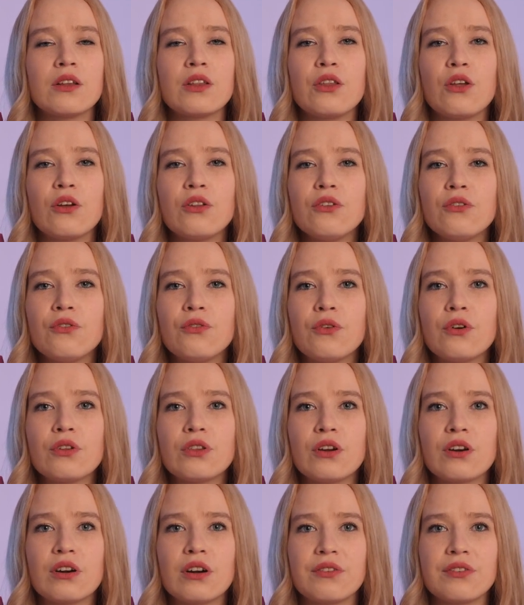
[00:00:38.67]
Don't
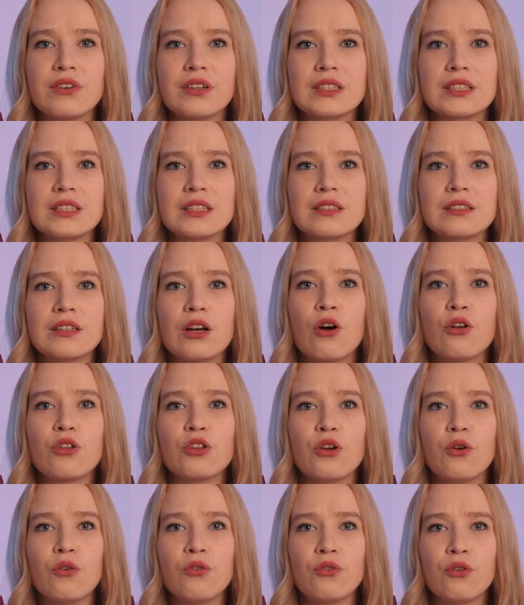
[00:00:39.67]
photograph it
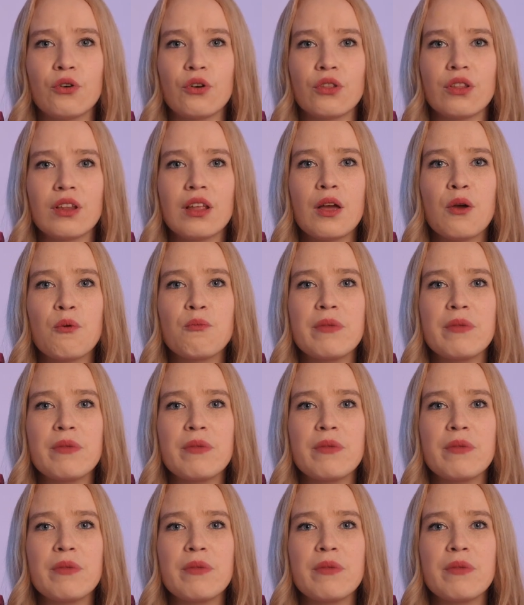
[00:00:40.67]
on your phone.